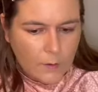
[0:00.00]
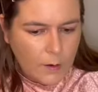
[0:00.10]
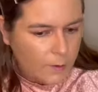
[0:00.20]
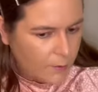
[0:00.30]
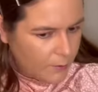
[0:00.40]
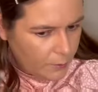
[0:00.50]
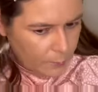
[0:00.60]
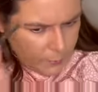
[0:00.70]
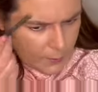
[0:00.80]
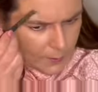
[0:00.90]
it didn't
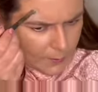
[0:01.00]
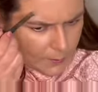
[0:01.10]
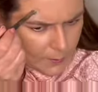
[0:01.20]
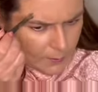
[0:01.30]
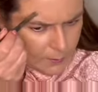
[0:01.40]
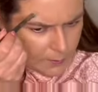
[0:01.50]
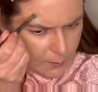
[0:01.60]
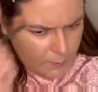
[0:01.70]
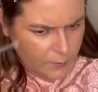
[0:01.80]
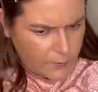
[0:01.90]
completely
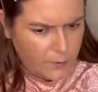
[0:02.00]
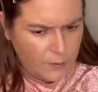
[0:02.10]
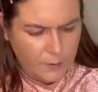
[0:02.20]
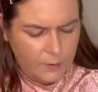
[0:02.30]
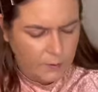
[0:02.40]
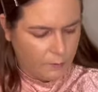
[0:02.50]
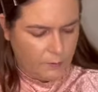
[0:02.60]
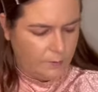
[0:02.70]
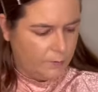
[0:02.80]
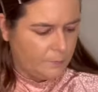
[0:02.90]
cover those.